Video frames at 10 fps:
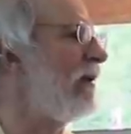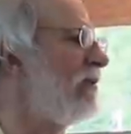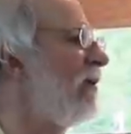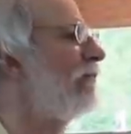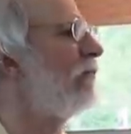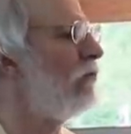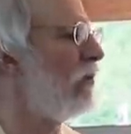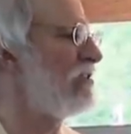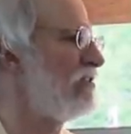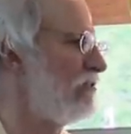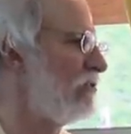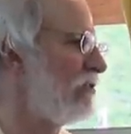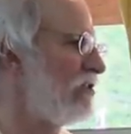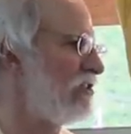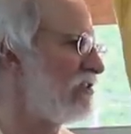meant that our food wasn't as
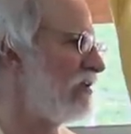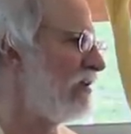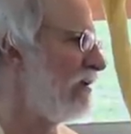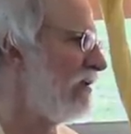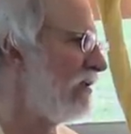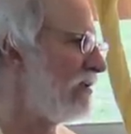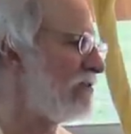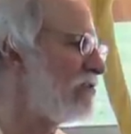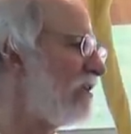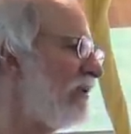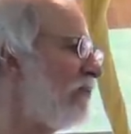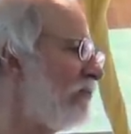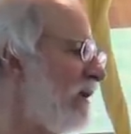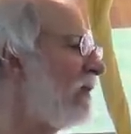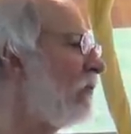nutritious because there's going to be
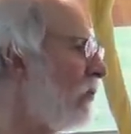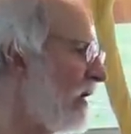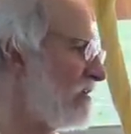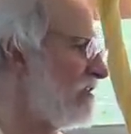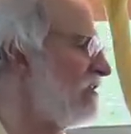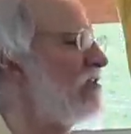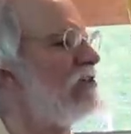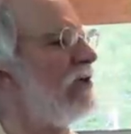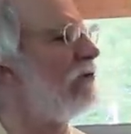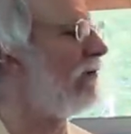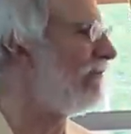bigger water cells. It's going to grow